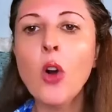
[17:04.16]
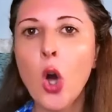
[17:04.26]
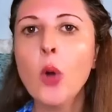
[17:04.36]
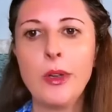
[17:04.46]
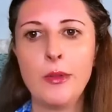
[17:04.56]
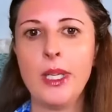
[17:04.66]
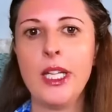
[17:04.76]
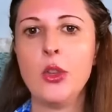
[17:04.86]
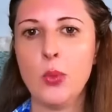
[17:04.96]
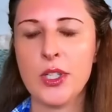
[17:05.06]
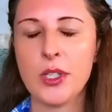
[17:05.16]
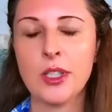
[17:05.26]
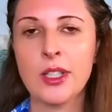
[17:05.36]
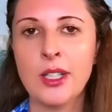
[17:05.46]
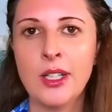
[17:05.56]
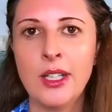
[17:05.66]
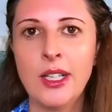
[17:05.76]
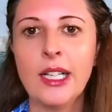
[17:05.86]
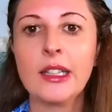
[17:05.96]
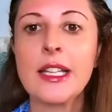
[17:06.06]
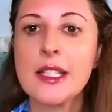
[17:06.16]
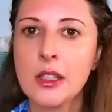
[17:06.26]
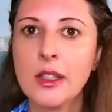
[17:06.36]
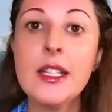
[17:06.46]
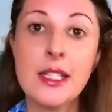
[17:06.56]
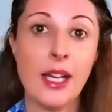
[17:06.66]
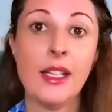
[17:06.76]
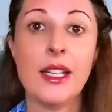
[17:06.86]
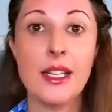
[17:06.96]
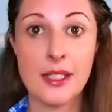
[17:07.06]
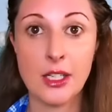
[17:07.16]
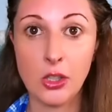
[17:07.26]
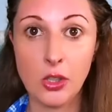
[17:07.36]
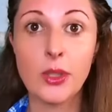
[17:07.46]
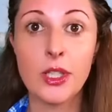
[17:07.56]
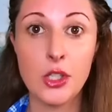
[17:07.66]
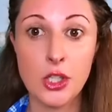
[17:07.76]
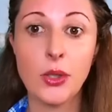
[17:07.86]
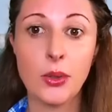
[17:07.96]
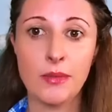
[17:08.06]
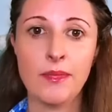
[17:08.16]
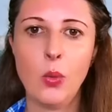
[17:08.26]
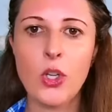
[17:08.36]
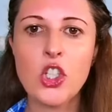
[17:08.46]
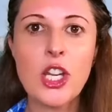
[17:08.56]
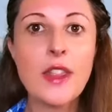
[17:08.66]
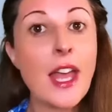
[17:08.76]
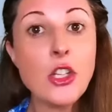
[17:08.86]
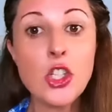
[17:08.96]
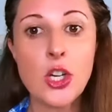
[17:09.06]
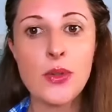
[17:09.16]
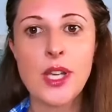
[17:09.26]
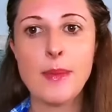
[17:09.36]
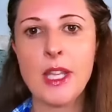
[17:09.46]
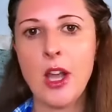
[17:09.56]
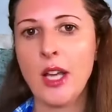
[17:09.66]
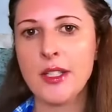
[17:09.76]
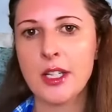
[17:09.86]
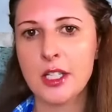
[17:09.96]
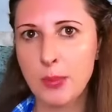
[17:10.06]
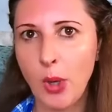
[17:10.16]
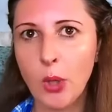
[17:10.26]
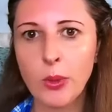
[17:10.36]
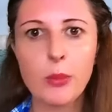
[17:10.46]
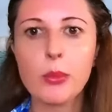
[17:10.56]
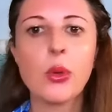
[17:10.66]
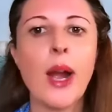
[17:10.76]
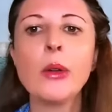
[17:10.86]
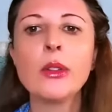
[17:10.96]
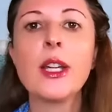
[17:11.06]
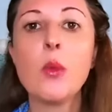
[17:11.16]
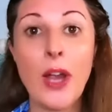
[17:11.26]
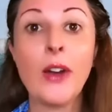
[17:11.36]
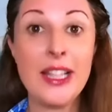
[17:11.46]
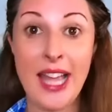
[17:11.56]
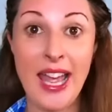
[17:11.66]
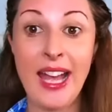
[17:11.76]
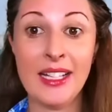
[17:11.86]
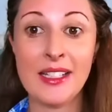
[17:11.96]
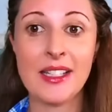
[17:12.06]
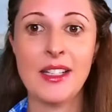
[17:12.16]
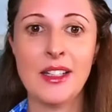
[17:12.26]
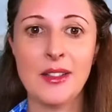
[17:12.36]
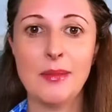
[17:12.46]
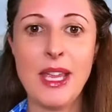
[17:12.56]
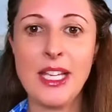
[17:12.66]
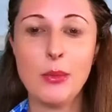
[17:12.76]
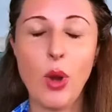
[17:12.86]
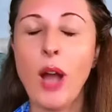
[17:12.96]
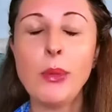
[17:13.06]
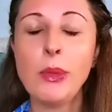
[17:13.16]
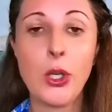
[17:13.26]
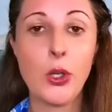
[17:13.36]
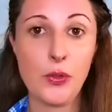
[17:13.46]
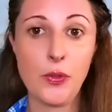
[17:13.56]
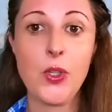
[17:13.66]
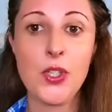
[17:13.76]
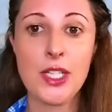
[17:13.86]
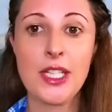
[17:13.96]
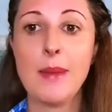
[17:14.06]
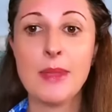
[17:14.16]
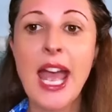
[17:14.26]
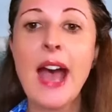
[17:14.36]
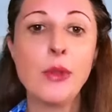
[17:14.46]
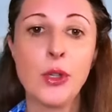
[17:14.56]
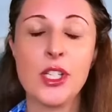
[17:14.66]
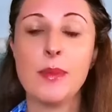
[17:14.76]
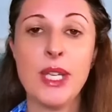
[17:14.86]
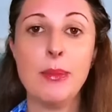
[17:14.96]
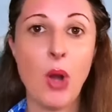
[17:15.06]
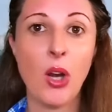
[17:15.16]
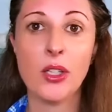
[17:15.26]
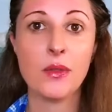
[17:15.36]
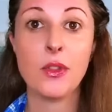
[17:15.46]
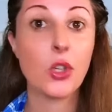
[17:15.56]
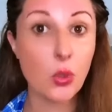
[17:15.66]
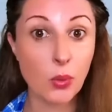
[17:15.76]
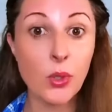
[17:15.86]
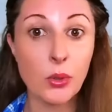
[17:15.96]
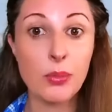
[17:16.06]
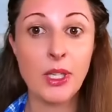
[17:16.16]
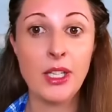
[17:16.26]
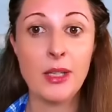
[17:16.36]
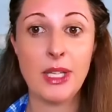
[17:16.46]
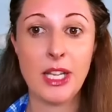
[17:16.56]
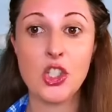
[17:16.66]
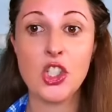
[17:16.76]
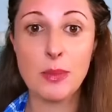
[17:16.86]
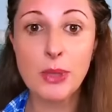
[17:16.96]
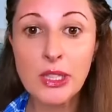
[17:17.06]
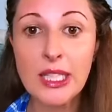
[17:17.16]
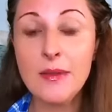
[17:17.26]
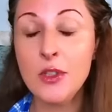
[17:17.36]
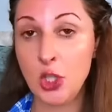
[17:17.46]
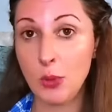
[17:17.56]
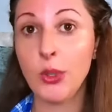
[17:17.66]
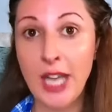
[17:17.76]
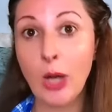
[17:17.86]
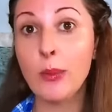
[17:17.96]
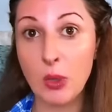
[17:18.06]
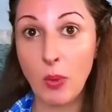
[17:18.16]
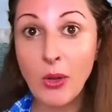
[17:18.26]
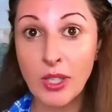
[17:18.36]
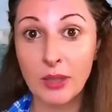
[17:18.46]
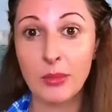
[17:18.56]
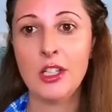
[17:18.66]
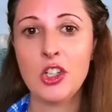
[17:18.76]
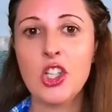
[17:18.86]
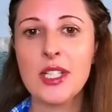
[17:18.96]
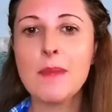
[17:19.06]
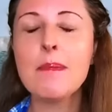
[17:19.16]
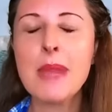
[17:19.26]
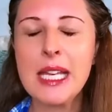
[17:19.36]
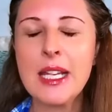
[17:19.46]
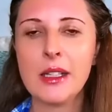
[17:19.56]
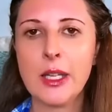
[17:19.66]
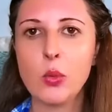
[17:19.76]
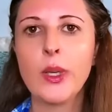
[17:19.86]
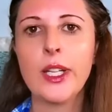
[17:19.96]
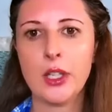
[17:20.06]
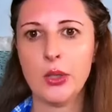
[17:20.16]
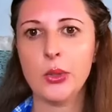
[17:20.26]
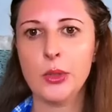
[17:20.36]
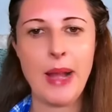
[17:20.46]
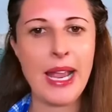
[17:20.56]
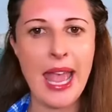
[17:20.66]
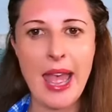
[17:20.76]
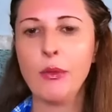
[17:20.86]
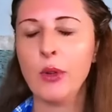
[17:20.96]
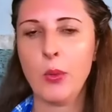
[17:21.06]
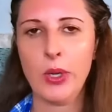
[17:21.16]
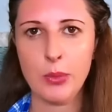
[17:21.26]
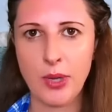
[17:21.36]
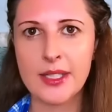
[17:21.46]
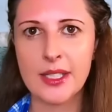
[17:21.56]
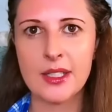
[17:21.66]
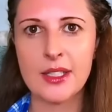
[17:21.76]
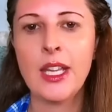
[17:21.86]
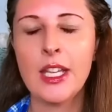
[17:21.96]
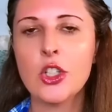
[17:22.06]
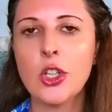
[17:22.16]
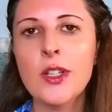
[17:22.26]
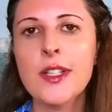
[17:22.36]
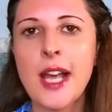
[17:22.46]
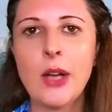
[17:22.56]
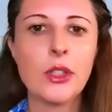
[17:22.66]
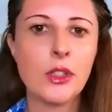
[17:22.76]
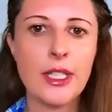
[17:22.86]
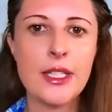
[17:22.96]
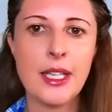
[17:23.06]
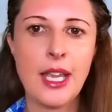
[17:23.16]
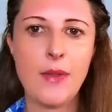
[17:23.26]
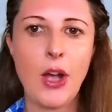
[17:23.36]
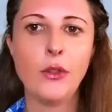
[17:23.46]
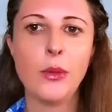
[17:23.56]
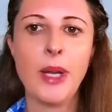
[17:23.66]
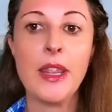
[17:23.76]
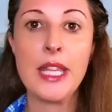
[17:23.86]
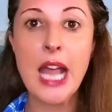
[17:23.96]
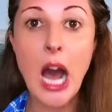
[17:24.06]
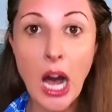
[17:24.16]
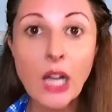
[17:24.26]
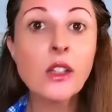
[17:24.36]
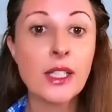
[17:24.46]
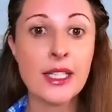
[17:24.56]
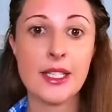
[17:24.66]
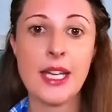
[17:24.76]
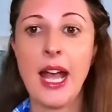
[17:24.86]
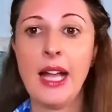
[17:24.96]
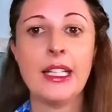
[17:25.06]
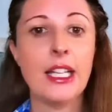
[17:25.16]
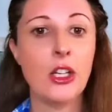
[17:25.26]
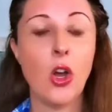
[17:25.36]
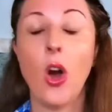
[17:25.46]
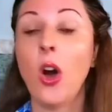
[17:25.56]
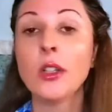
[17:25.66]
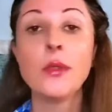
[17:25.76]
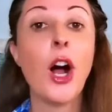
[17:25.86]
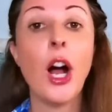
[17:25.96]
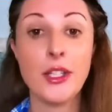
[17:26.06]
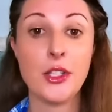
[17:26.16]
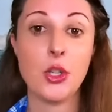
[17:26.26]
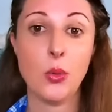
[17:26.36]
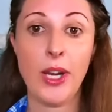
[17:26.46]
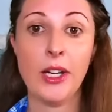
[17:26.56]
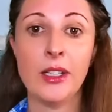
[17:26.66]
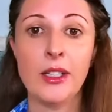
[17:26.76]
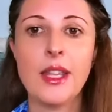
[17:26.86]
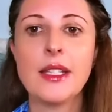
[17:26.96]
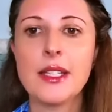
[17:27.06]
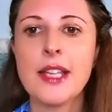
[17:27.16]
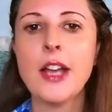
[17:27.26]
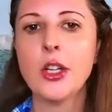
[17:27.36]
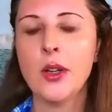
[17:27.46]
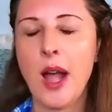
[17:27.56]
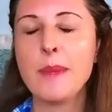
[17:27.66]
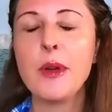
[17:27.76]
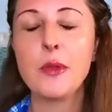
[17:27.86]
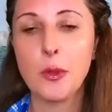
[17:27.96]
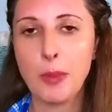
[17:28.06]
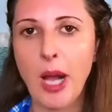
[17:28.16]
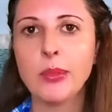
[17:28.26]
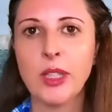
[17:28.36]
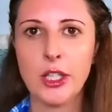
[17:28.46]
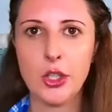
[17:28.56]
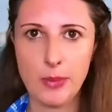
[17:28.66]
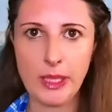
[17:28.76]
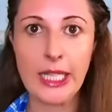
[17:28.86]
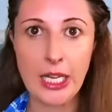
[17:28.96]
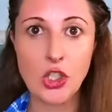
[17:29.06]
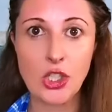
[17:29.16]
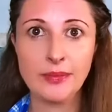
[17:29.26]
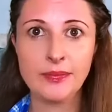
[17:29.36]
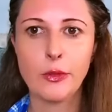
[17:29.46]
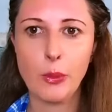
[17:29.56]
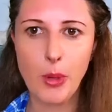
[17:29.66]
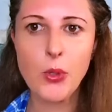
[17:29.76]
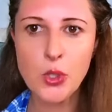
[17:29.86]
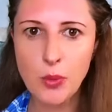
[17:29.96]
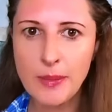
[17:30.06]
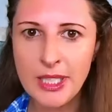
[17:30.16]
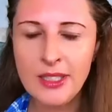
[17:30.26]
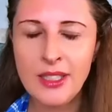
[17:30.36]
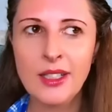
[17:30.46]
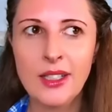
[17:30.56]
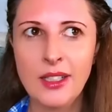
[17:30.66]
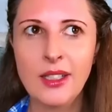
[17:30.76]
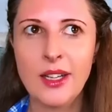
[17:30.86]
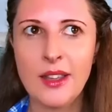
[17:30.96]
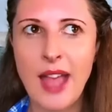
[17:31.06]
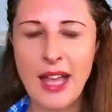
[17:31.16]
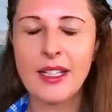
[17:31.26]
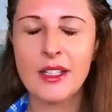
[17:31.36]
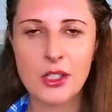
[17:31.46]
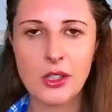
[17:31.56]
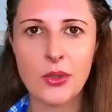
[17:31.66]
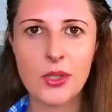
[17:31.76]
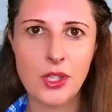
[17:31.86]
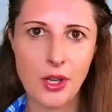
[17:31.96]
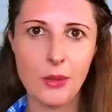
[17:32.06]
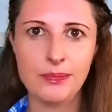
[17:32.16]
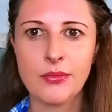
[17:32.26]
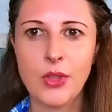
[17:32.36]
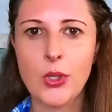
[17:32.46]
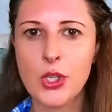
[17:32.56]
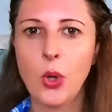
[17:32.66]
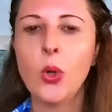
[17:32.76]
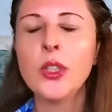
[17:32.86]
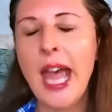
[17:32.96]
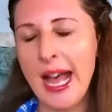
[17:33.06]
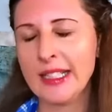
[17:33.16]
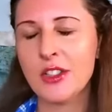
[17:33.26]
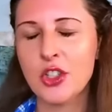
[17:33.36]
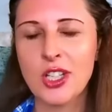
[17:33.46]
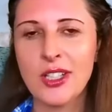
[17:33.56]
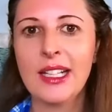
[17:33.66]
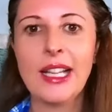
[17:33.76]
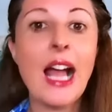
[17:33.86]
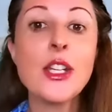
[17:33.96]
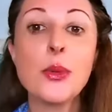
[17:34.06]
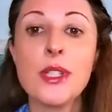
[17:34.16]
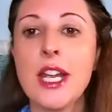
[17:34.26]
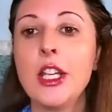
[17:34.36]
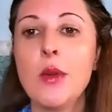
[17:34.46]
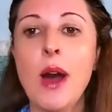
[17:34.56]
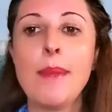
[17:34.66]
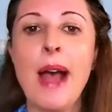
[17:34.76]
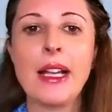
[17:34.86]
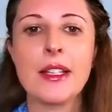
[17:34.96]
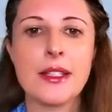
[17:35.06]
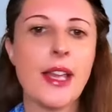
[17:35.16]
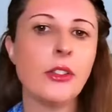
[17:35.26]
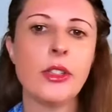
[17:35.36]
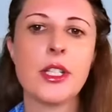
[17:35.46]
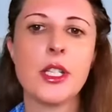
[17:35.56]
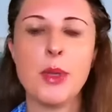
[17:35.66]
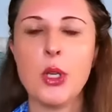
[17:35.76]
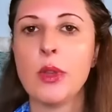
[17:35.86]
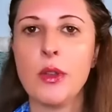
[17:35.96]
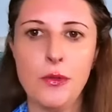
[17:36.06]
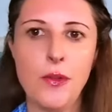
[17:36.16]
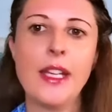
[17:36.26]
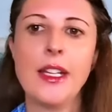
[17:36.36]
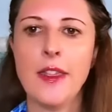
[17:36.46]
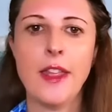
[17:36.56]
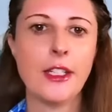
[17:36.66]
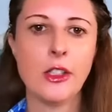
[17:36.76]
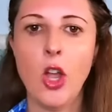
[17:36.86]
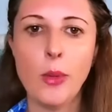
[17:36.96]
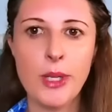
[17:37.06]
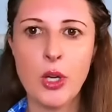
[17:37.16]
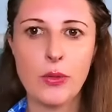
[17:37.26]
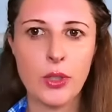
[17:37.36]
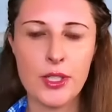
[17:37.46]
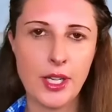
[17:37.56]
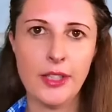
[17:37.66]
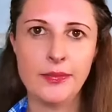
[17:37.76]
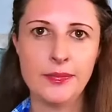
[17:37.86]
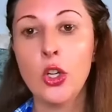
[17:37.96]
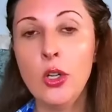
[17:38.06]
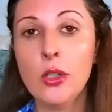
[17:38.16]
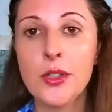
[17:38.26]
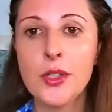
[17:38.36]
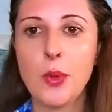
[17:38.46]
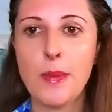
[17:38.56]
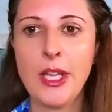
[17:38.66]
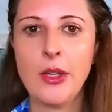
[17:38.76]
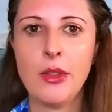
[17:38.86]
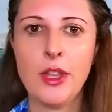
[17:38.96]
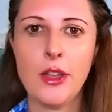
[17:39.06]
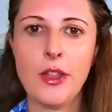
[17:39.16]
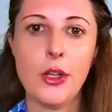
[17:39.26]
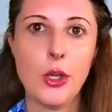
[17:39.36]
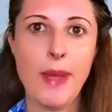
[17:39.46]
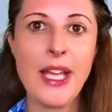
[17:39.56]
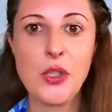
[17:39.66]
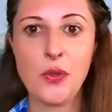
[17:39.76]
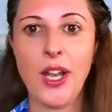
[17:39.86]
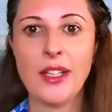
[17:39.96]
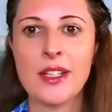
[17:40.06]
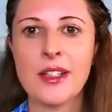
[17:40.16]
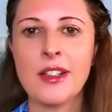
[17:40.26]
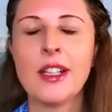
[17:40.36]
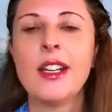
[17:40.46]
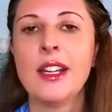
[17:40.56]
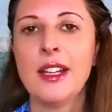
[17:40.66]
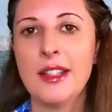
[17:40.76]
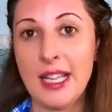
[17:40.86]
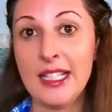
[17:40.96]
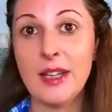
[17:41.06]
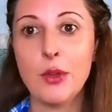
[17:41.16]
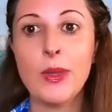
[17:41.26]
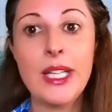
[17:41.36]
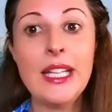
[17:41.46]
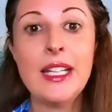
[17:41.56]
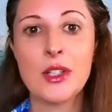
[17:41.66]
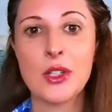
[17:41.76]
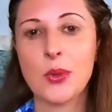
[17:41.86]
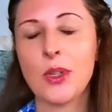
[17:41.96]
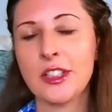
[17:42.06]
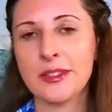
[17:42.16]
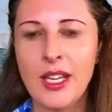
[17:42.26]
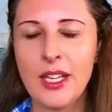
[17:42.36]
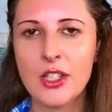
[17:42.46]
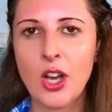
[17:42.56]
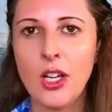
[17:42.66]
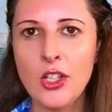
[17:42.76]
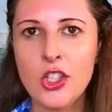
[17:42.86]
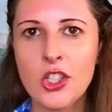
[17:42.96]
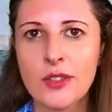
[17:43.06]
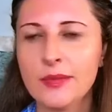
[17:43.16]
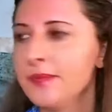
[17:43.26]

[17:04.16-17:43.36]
hope of meeting the wizard, unless Glinda is included too. When she then shows up at the Ozdust Ballroom proudly wearing the hat, making probably her first attempt ever to be a part of the group because she believes she will now be welcome, she is immediately ridiculed by everyone present. It turns out Glinda gave Elphaba the ugliest hat in all of Oz to wear, then set her up for public humiliation. For most women, that hits close to home. There's an old adage: guys will take you out back and settle a dispute with a fight, and then it'll all be over and done. Girls will make you think they're your best friend, then give you an eating disorder. It's harsh.